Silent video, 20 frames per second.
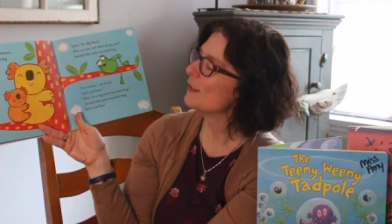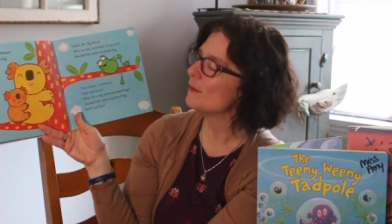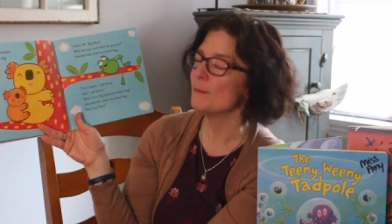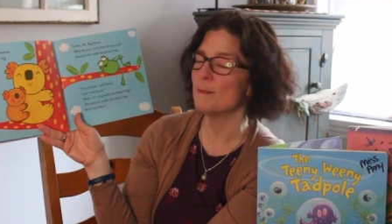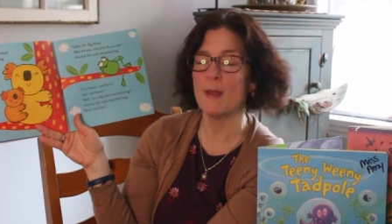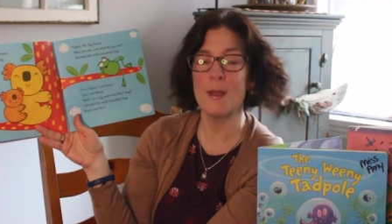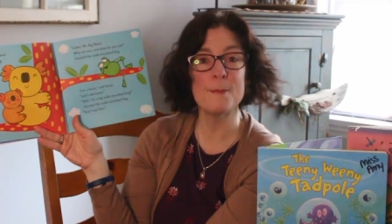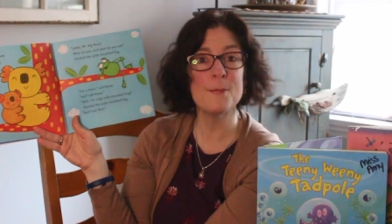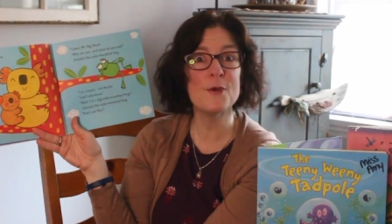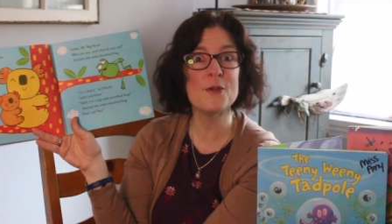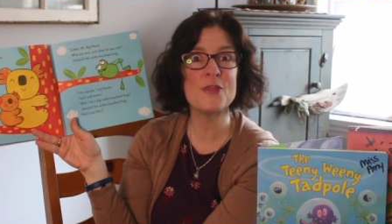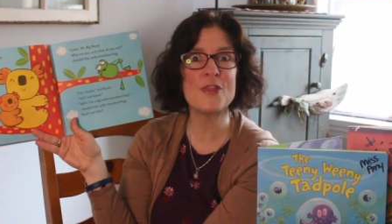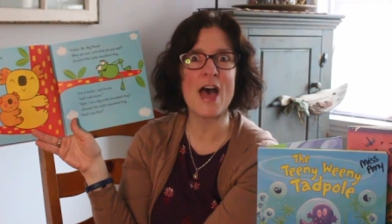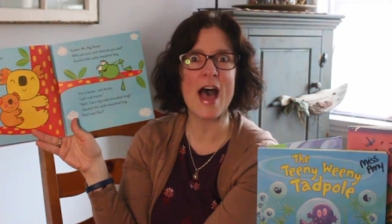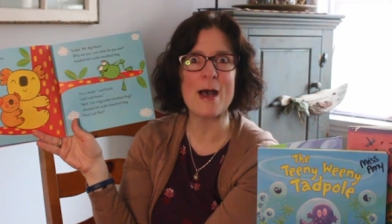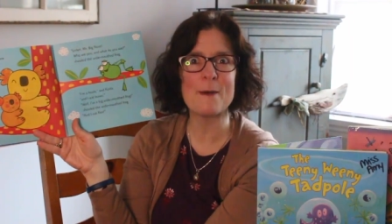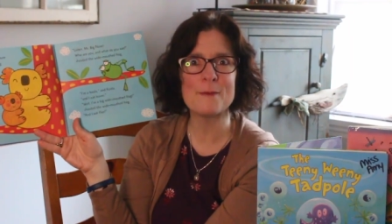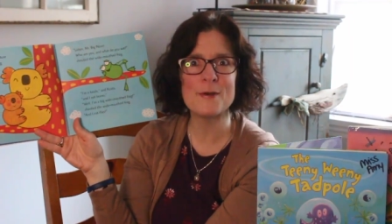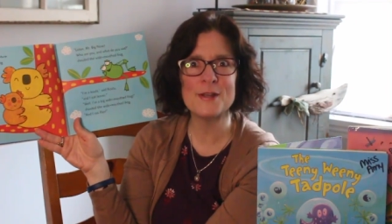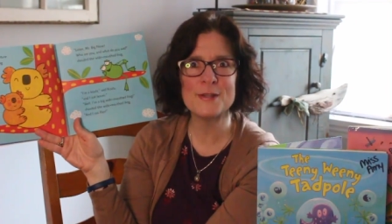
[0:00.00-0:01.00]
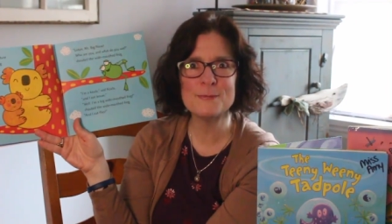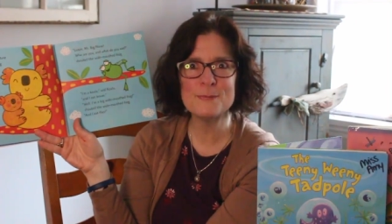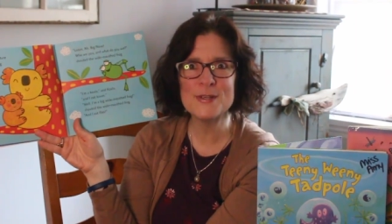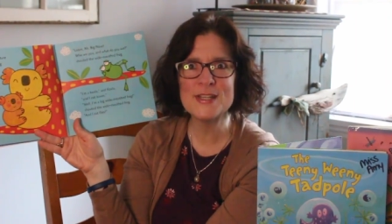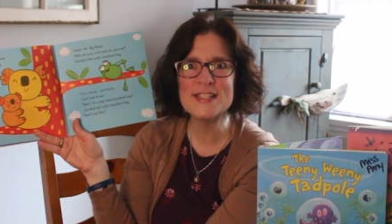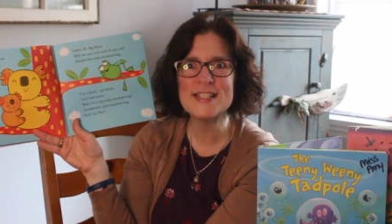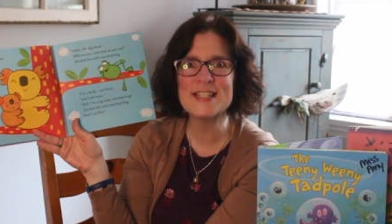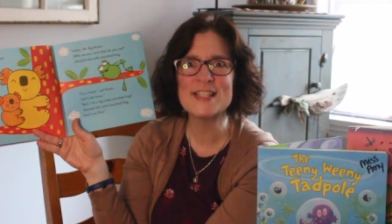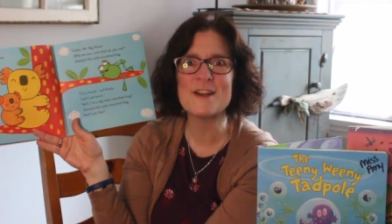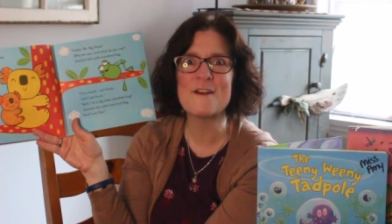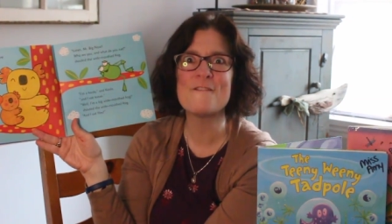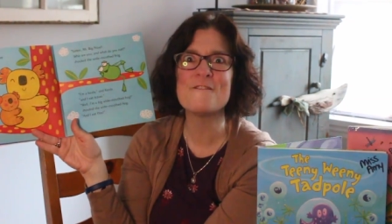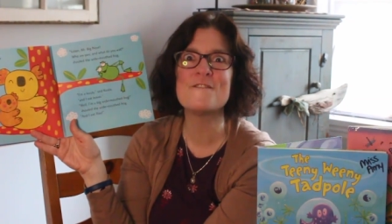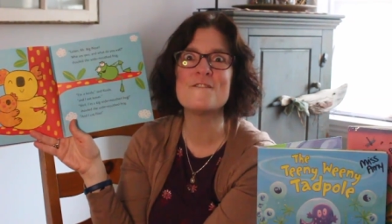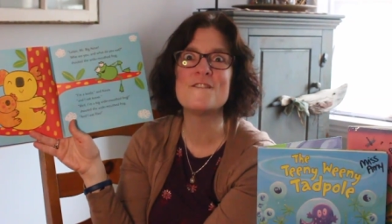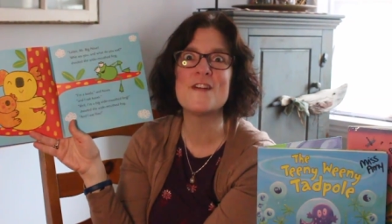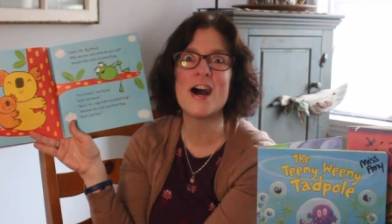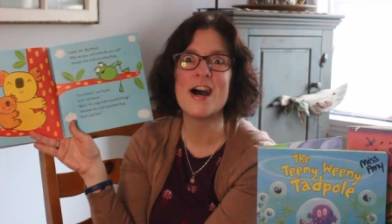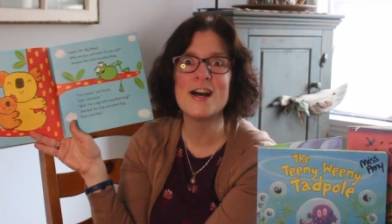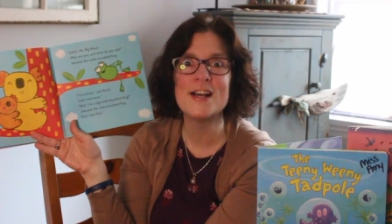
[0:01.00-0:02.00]
Remember that one? We did a
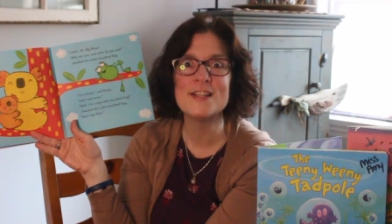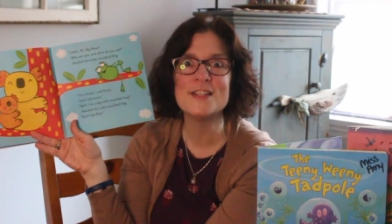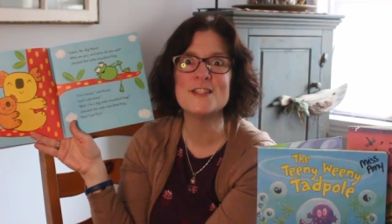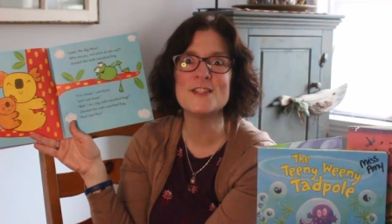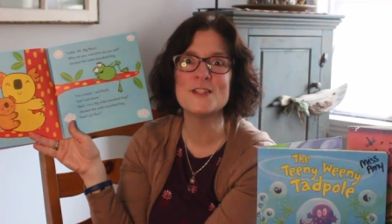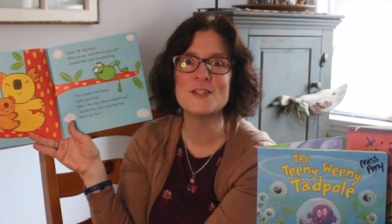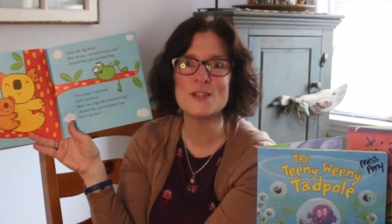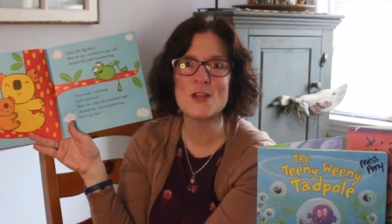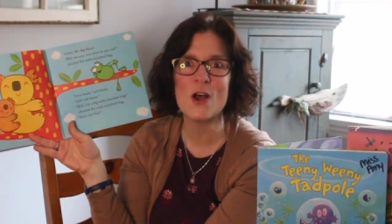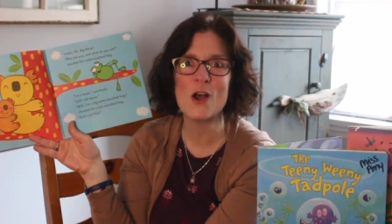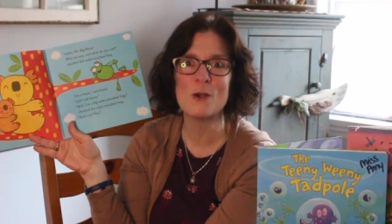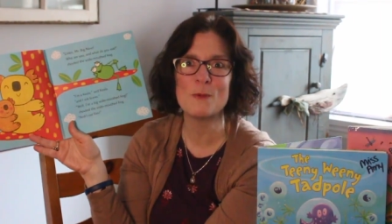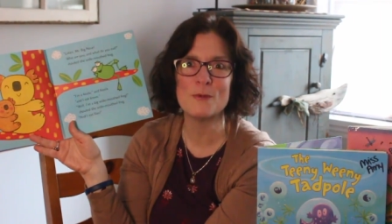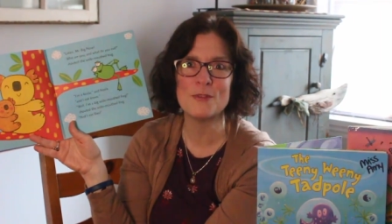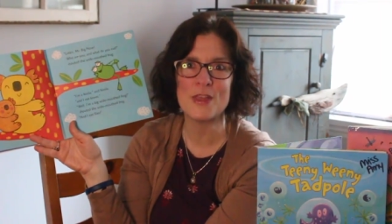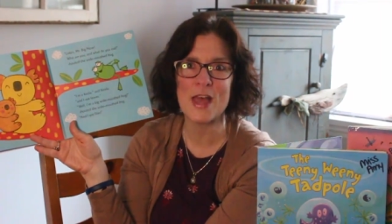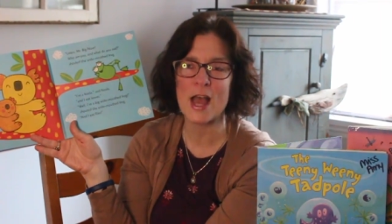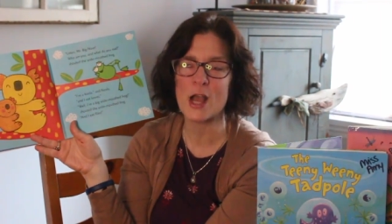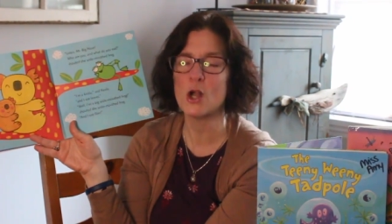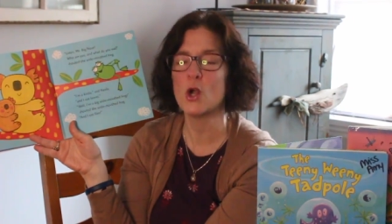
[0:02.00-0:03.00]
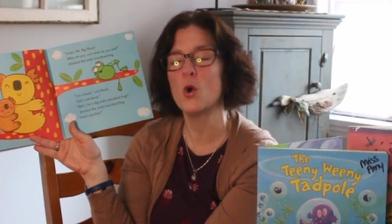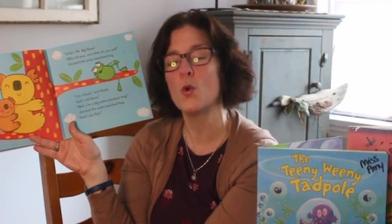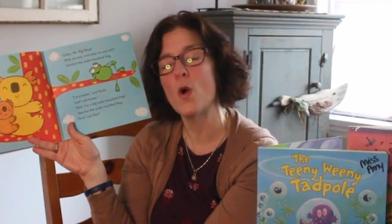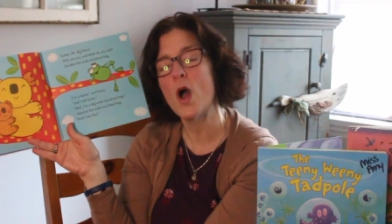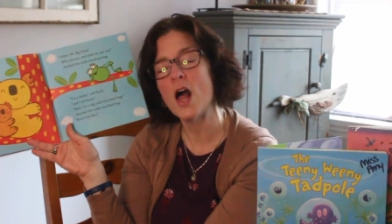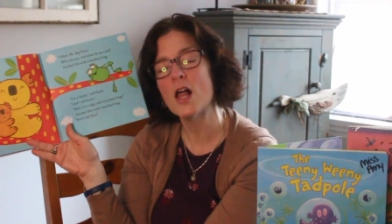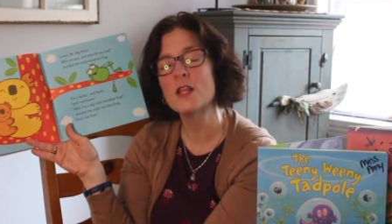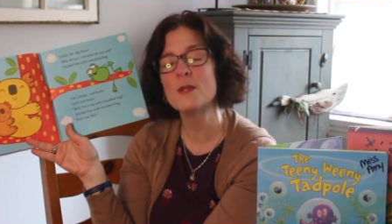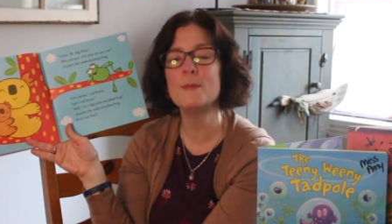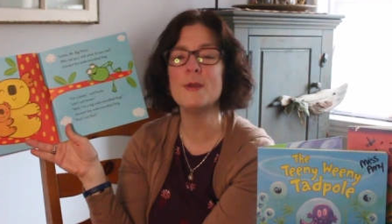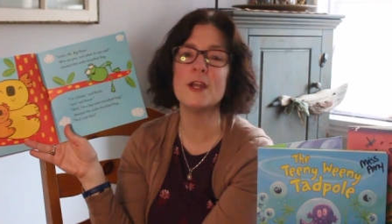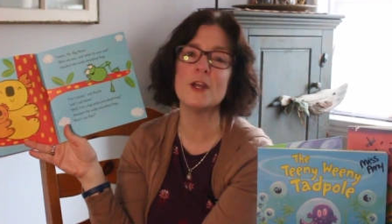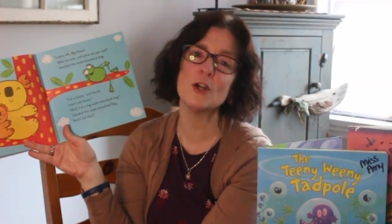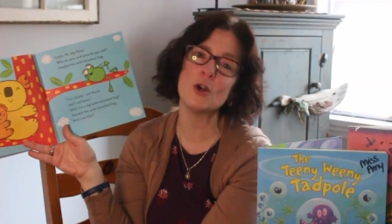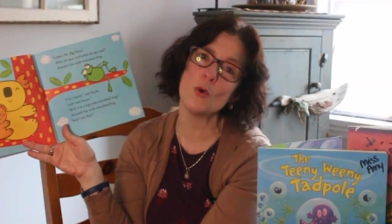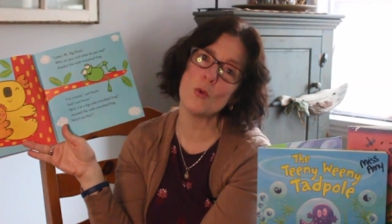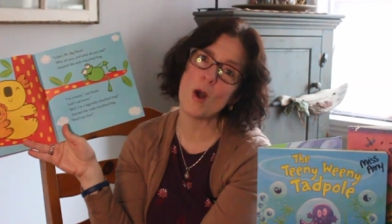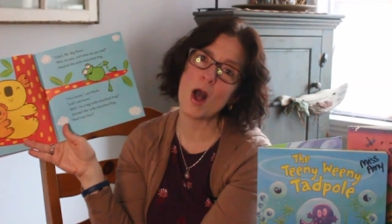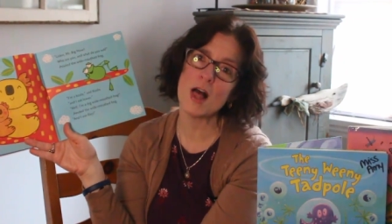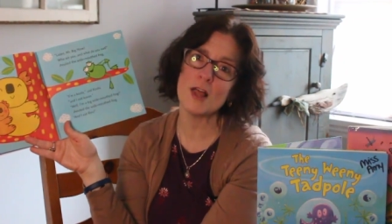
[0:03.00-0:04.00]
fun song with that. Koala bear,
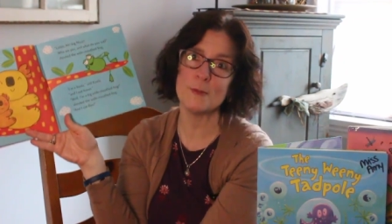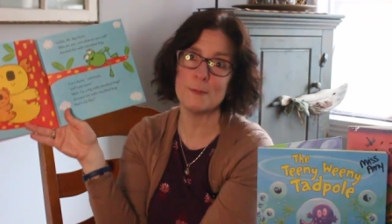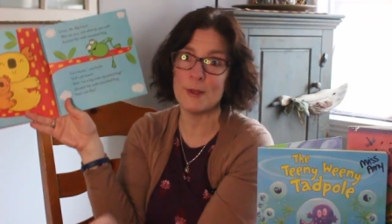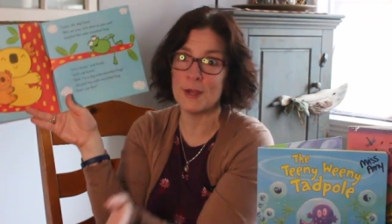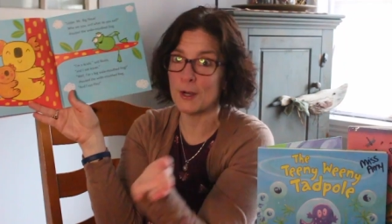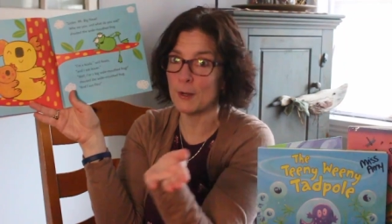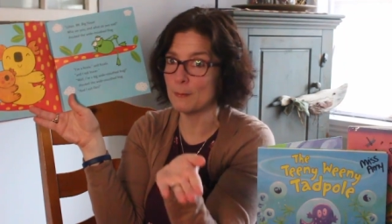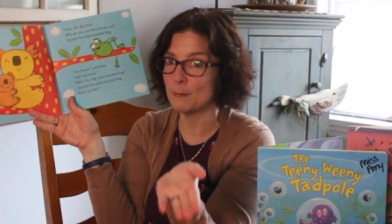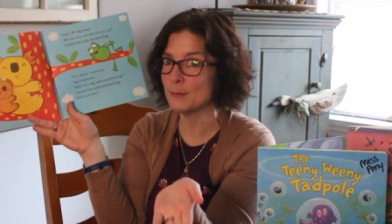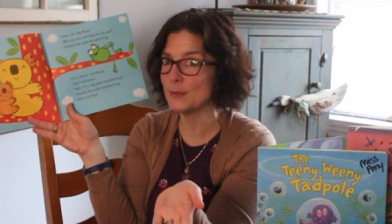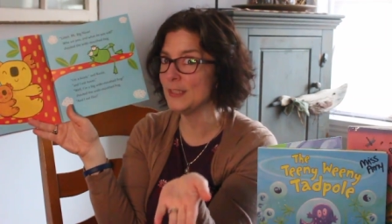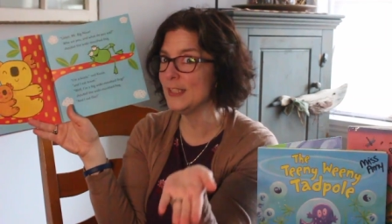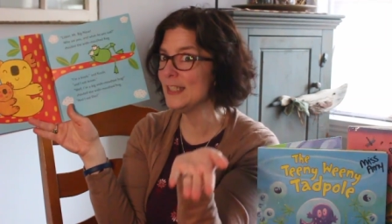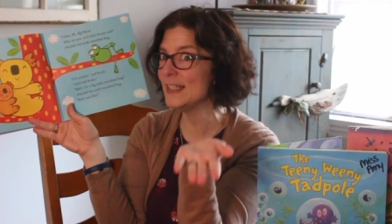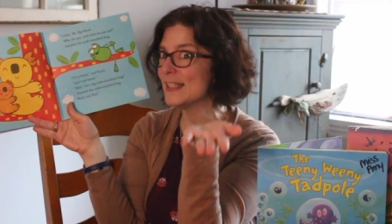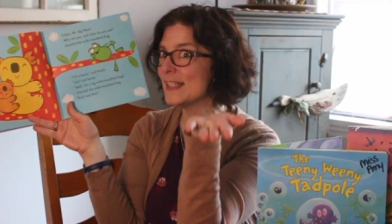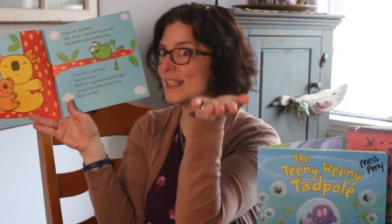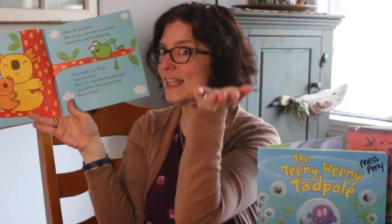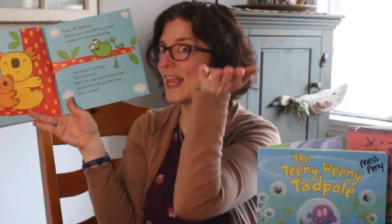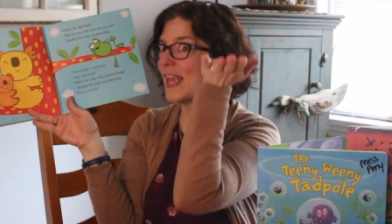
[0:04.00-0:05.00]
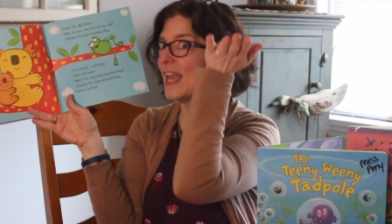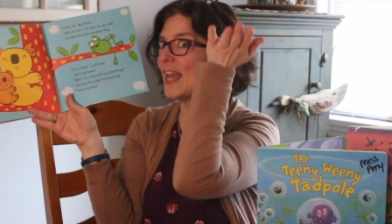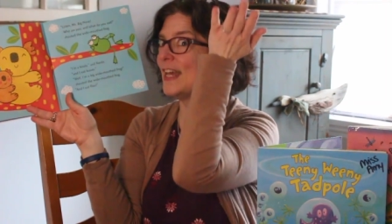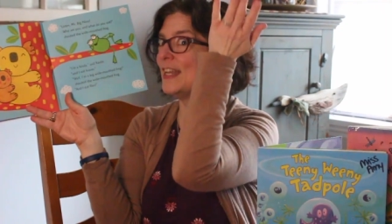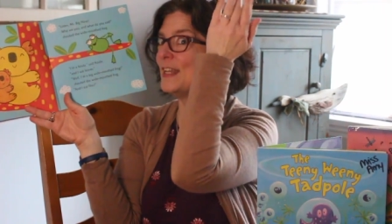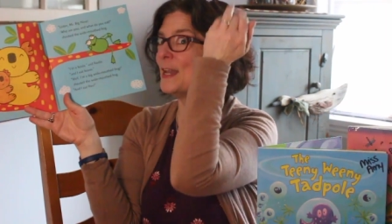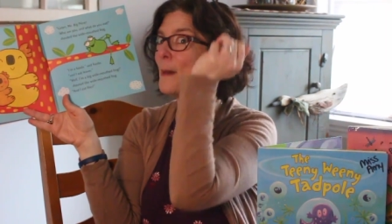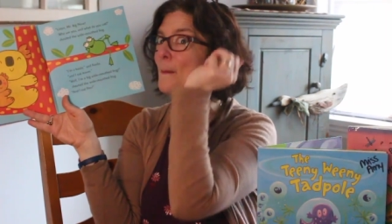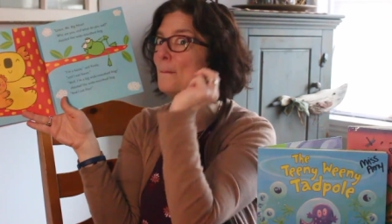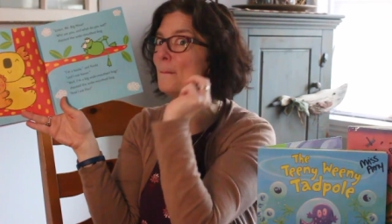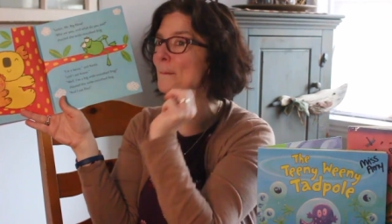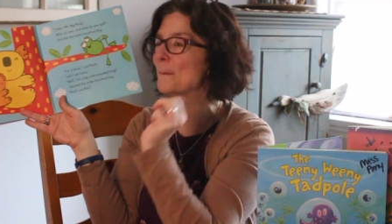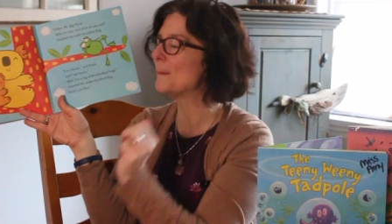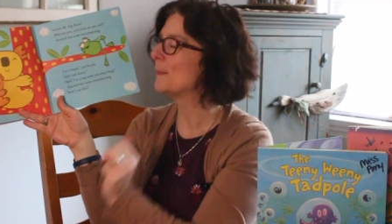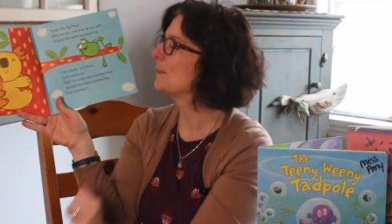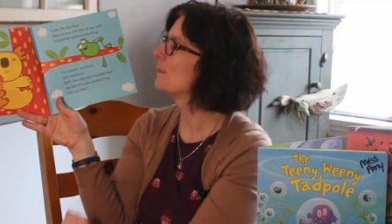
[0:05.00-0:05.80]
koala bear, please stand up.